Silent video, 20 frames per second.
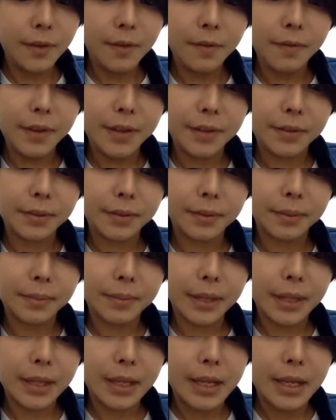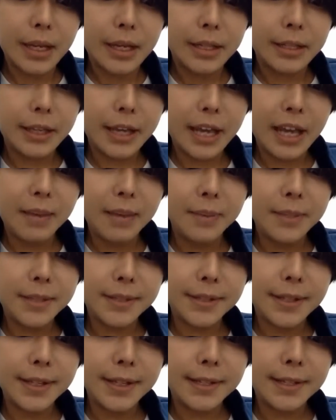Fifth, the
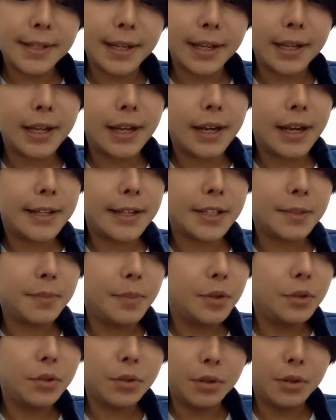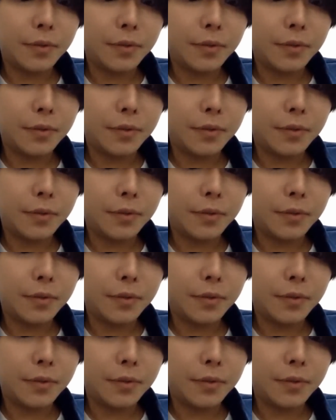Amos Yee saga has spilled